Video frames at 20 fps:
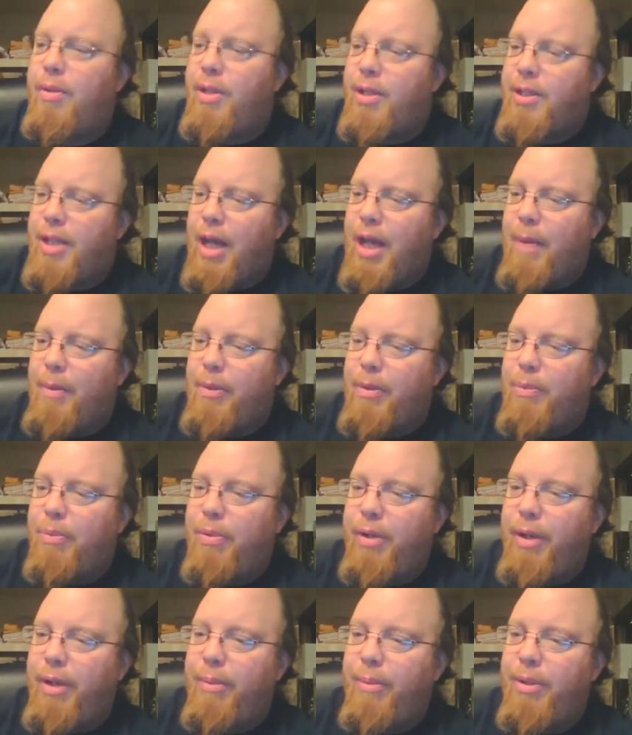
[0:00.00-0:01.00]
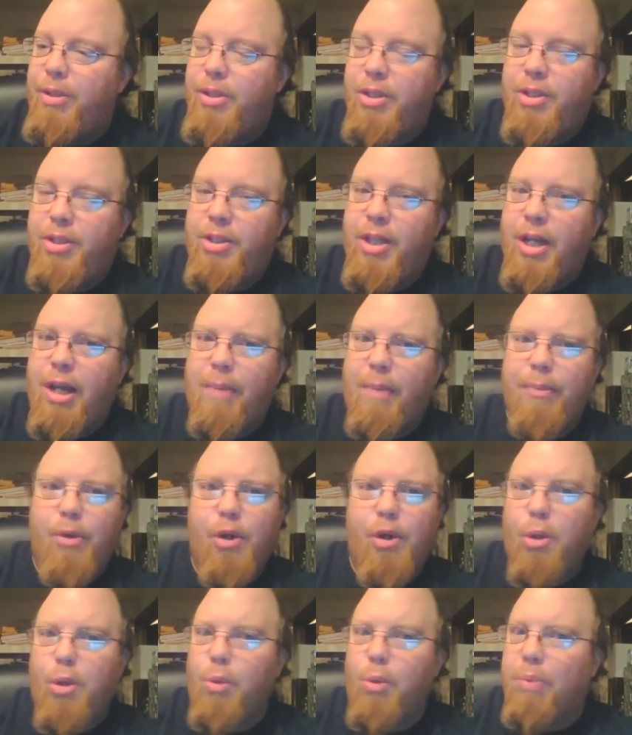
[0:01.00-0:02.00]
This game is pretty much to set up
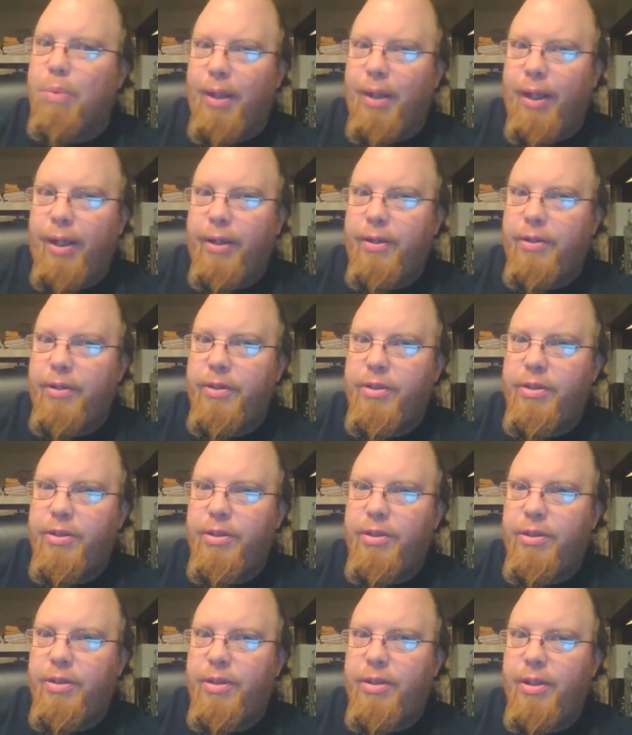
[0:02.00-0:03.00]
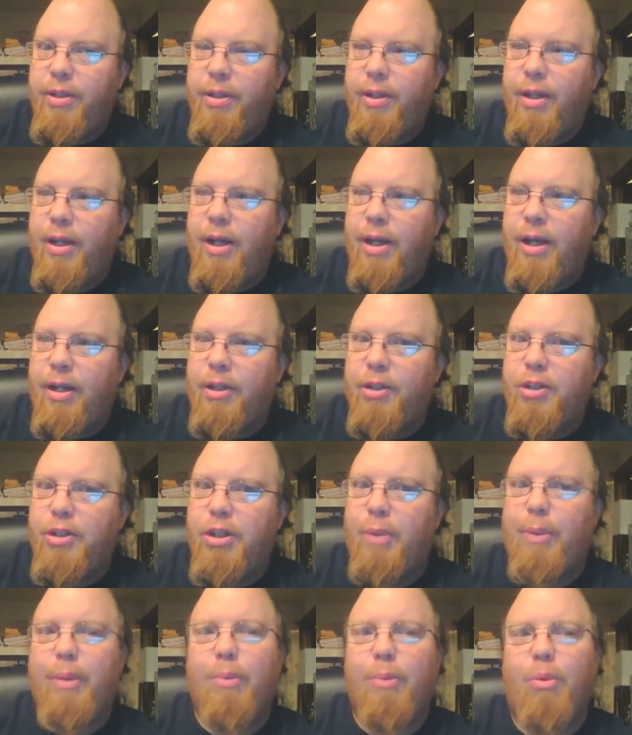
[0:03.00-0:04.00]
new players. Uh, there's
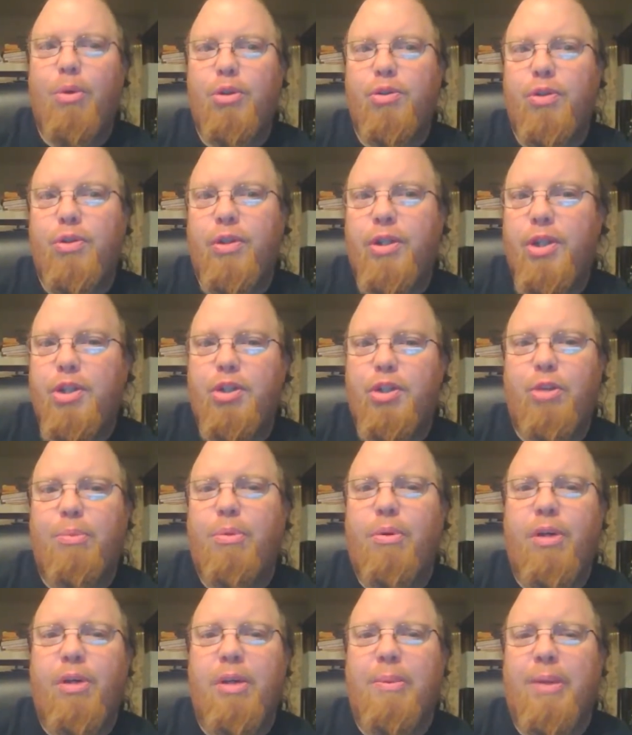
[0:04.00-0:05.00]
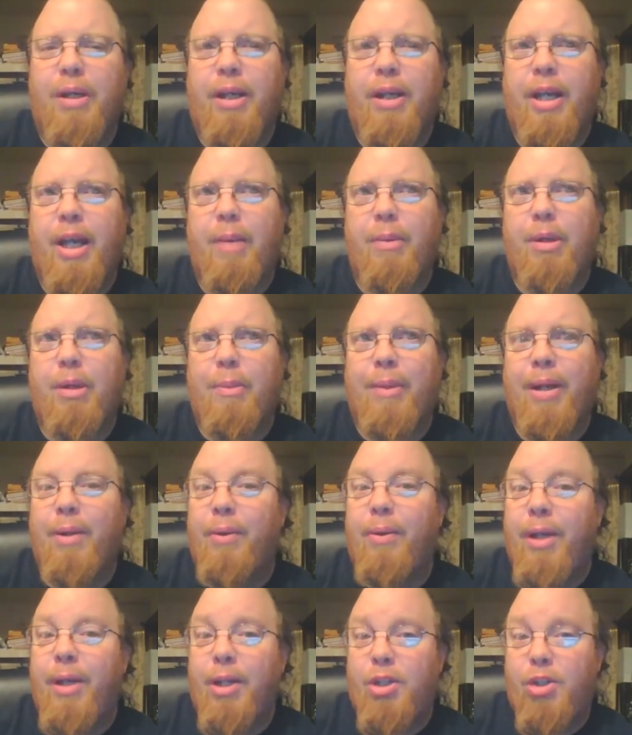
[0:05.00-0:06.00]
going to be a more traditional Pokemon game coming
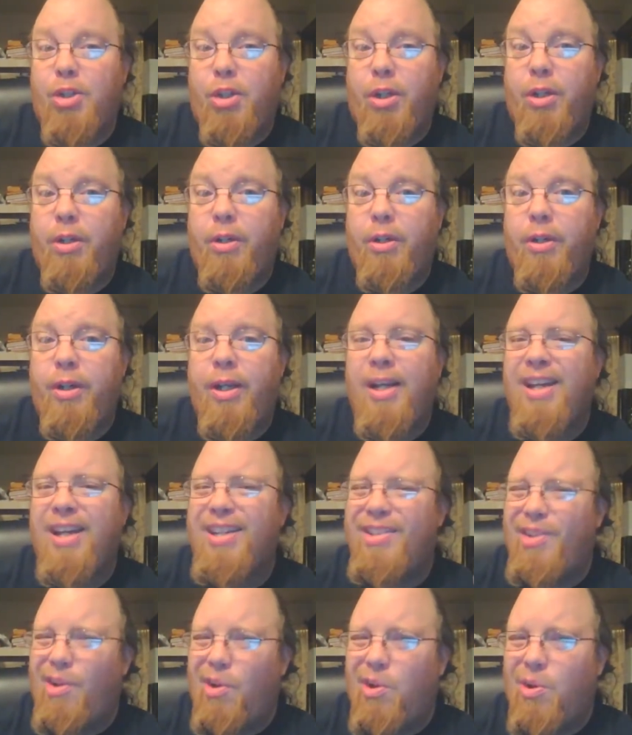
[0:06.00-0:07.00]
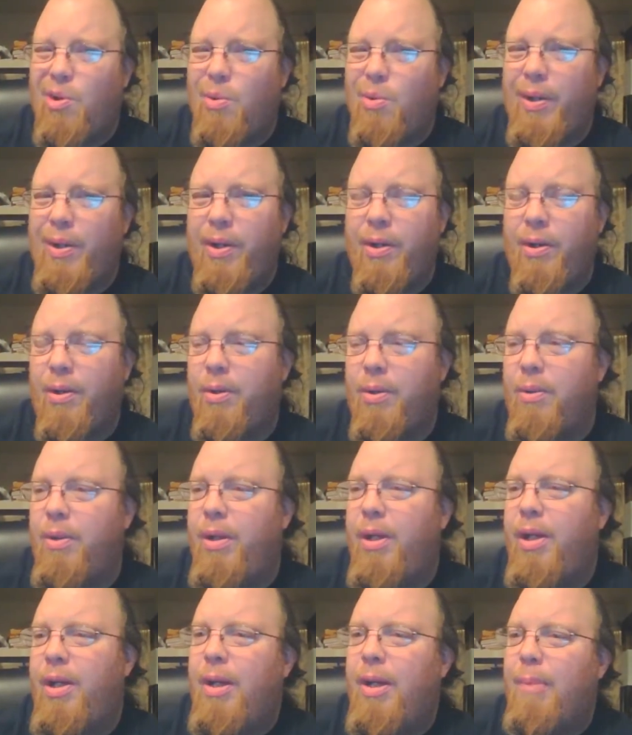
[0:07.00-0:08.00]
out next year. It's all we know,
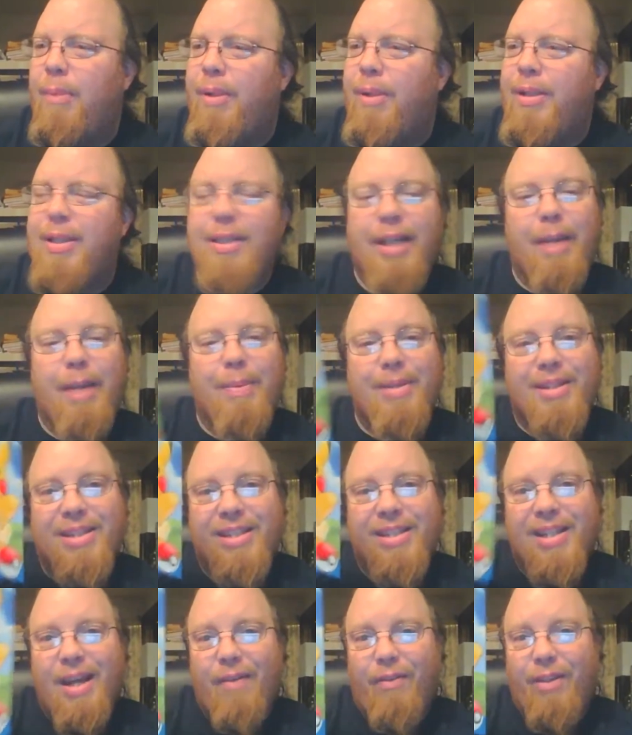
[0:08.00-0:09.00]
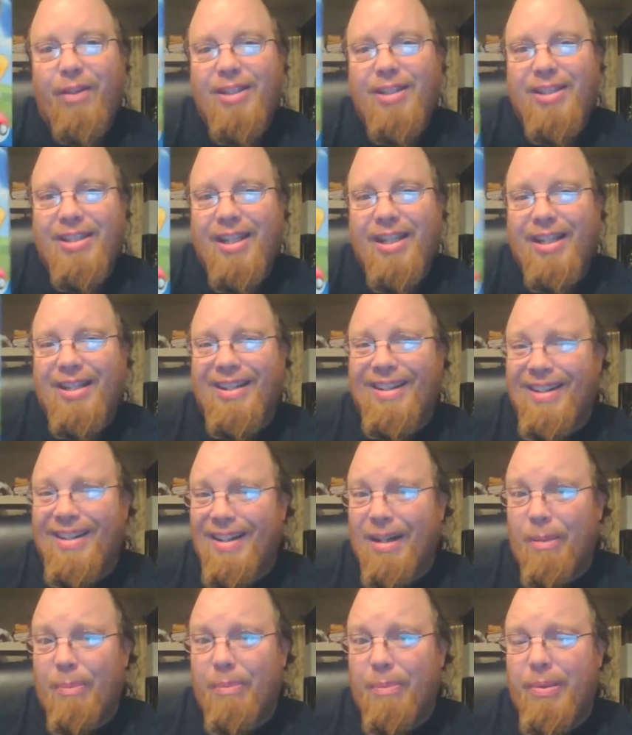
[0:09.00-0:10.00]
but this game is definitely set
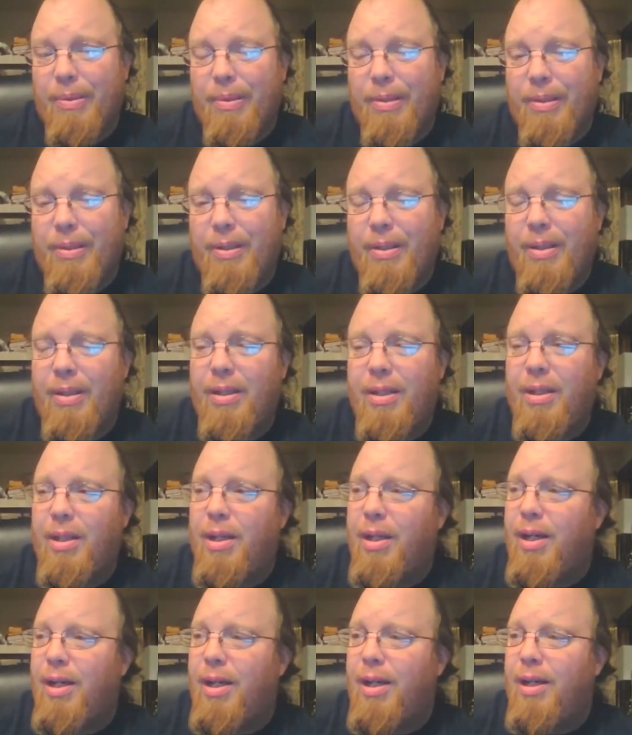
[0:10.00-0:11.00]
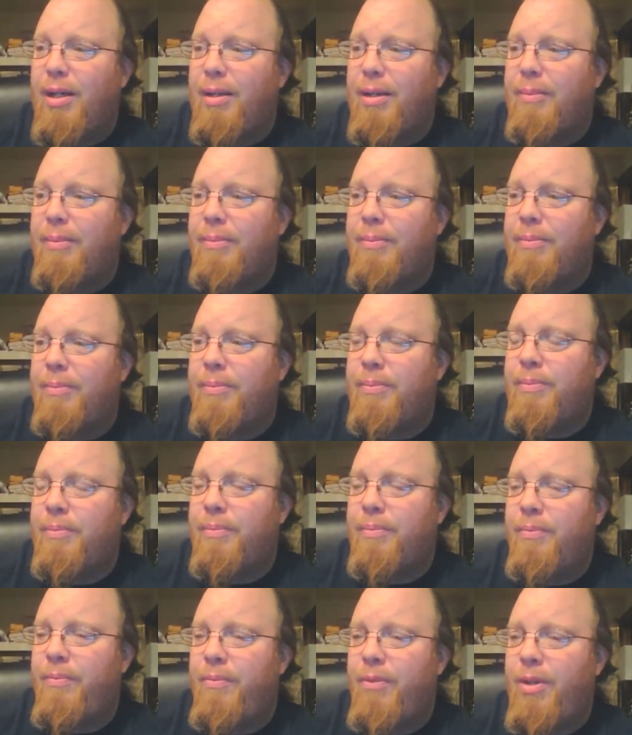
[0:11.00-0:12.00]
up um,
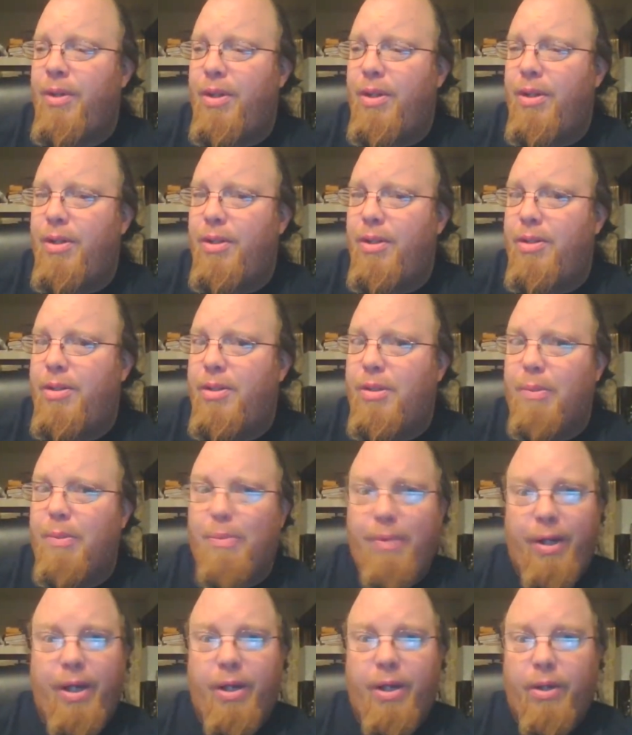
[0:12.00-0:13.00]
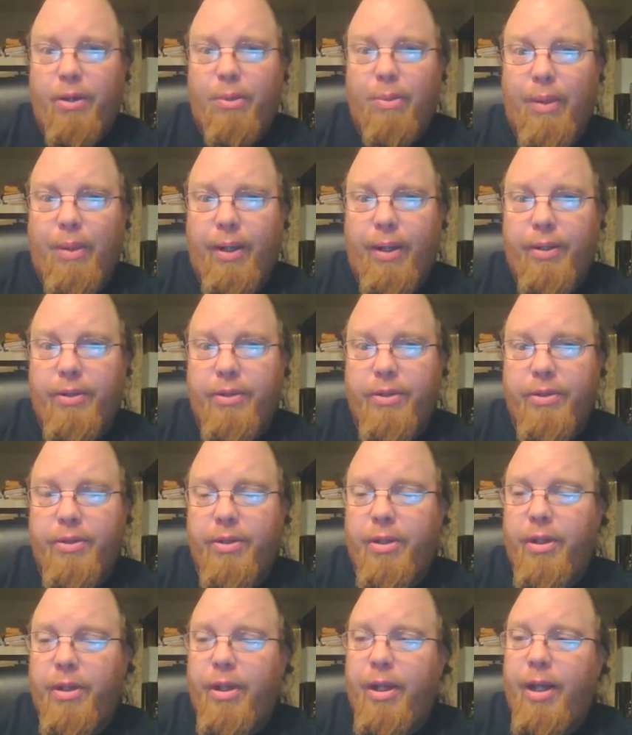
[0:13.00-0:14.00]
to bring in
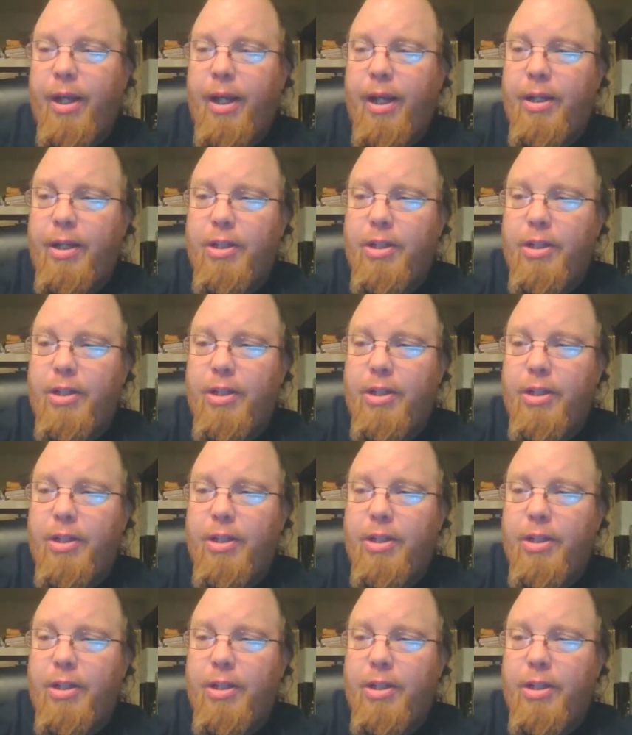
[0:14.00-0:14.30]
players.